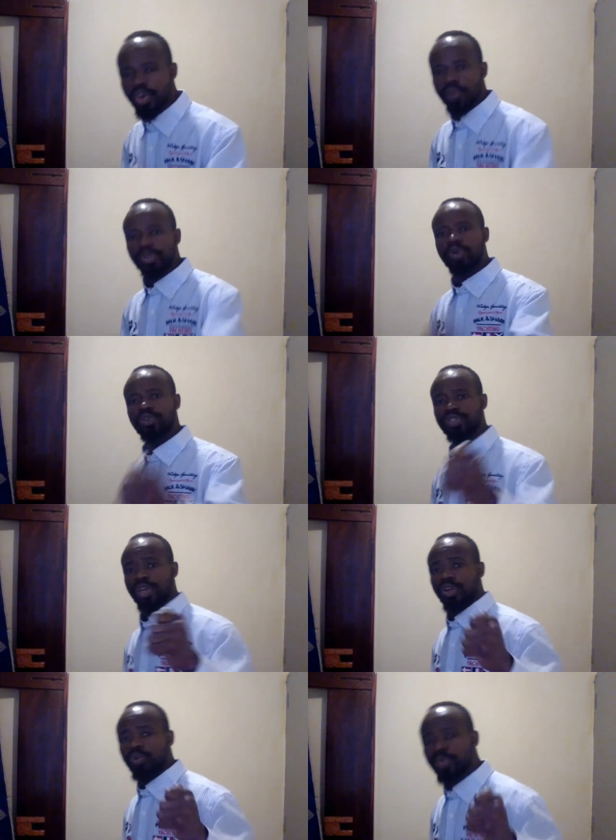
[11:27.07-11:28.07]
Because
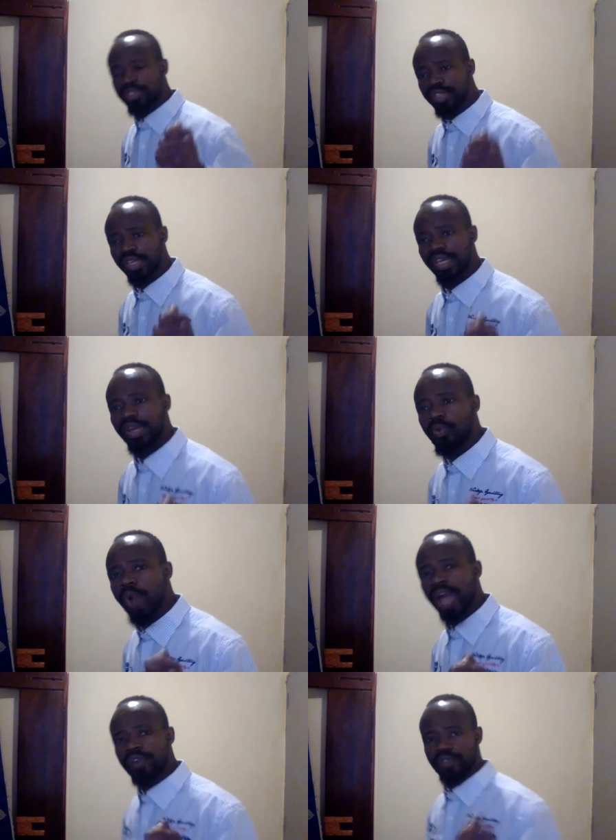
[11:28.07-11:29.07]
we see
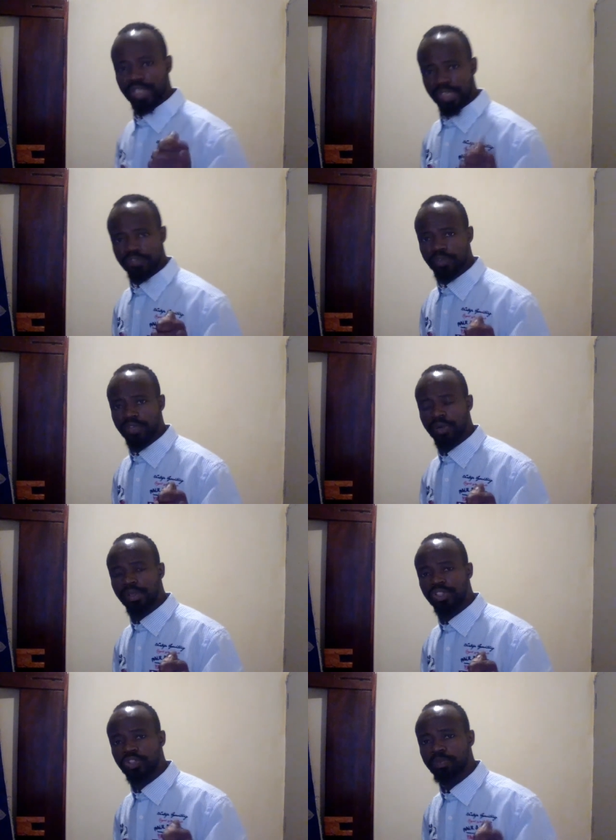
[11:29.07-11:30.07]
one of the gifts of the Holy
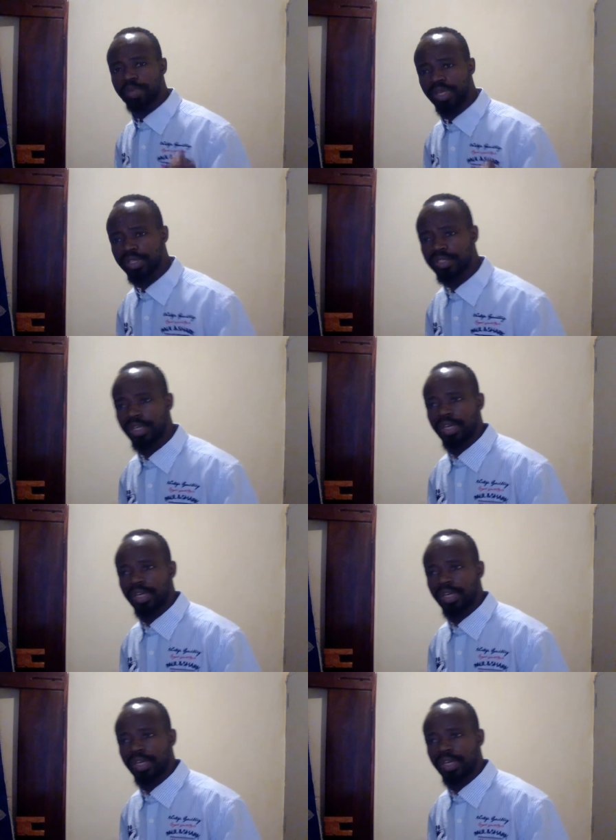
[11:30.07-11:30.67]
Spirit